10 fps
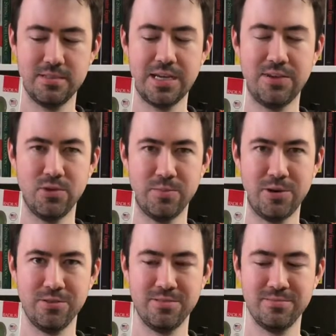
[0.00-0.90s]
to have her
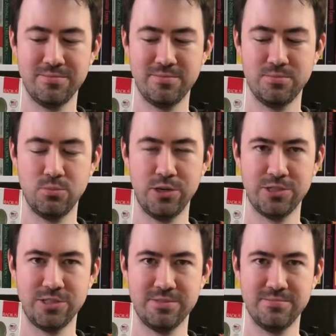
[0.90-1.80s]
mouth
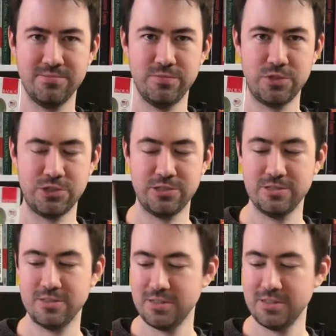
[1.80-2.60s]
brushed, for sure.